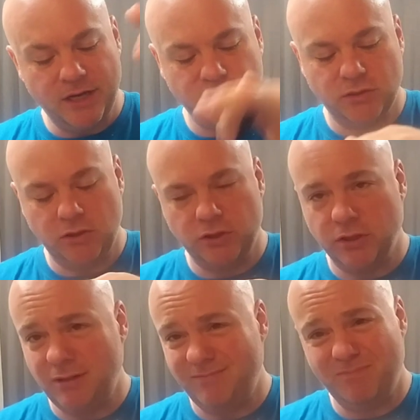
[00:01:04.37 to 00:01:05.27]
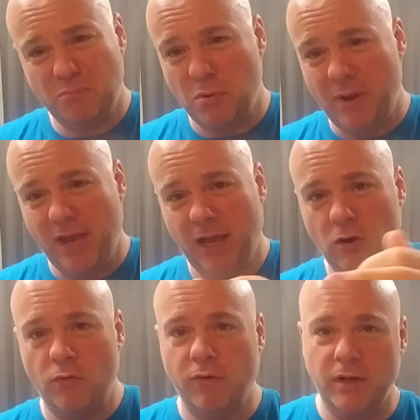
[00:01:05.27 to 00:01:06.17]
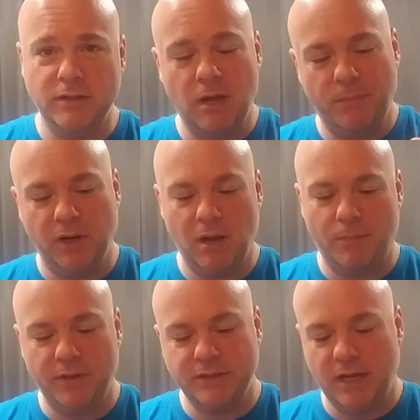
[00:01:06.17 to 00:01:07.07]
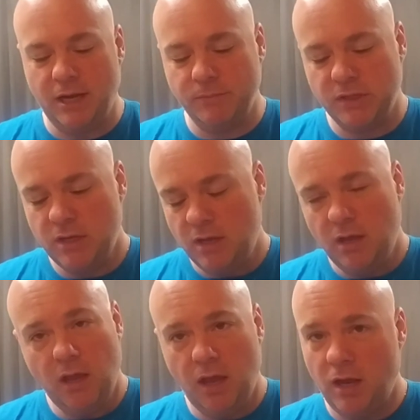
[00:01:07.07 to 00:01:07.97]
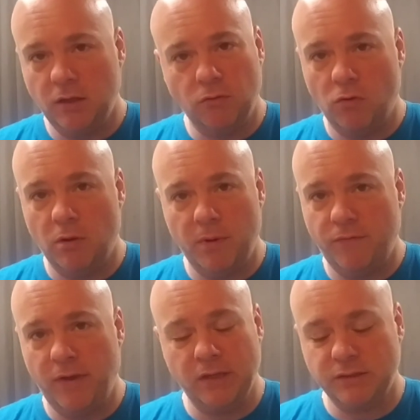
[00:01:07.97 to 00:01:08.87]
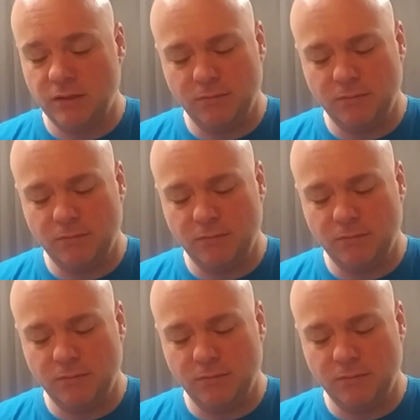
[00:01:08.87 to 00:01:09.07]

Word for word: I just usually put my hand over it, dump it a couple of times, and throw it on my face.